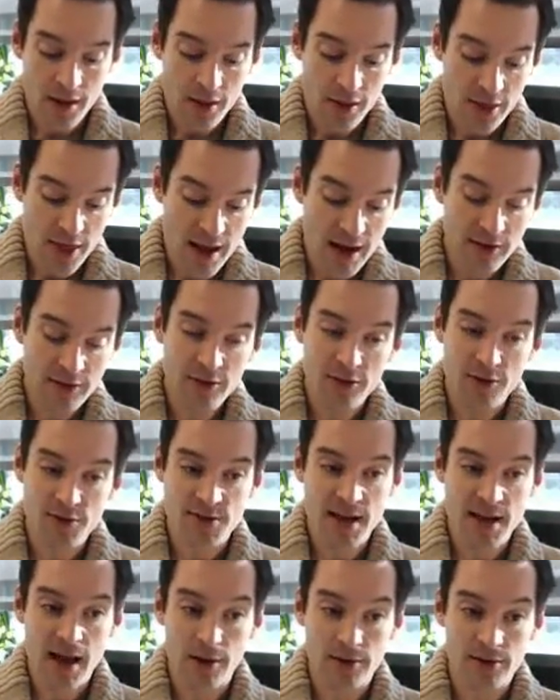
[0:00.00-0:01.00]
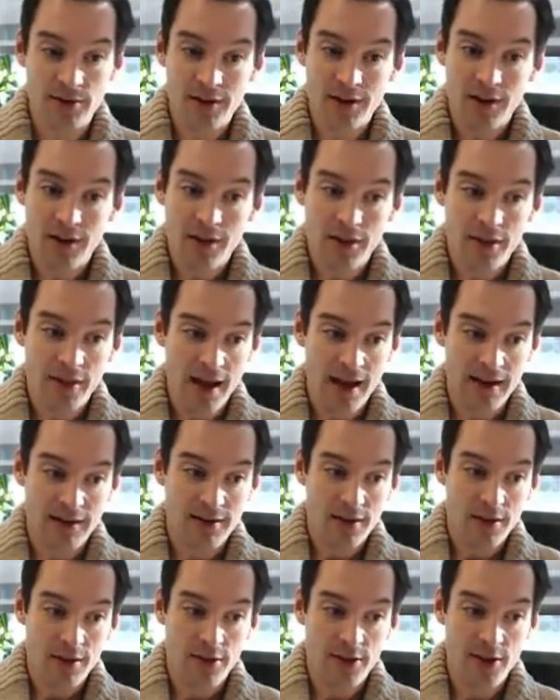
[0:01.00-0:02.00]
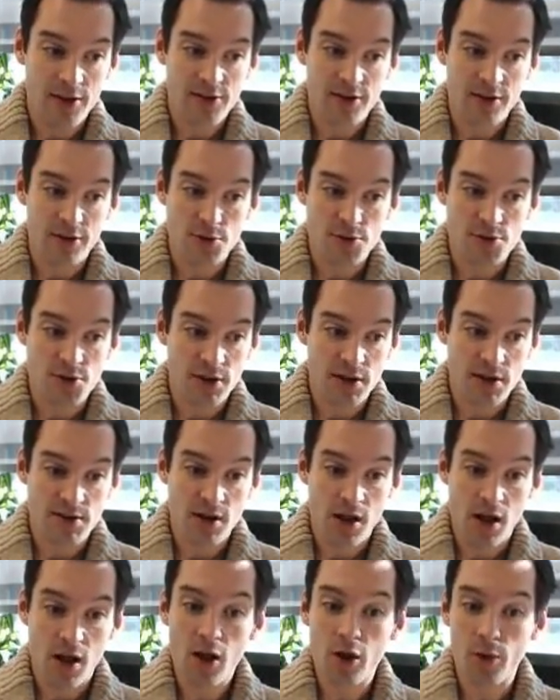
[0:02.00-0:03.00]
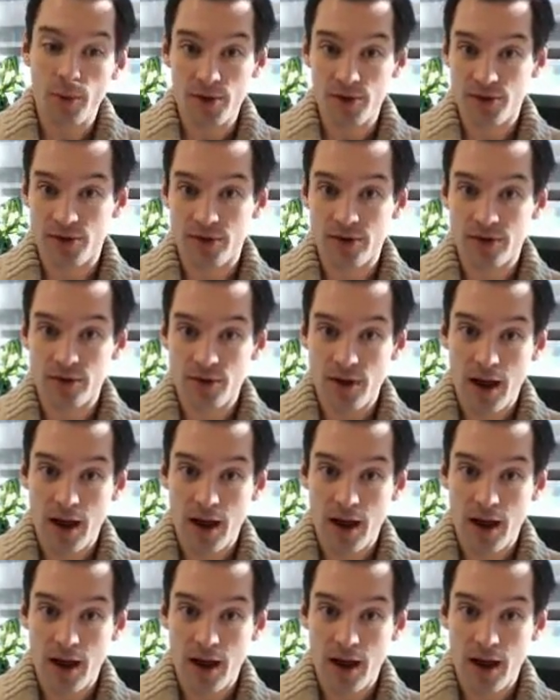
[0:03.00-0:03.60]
Then it turns out that this solution is always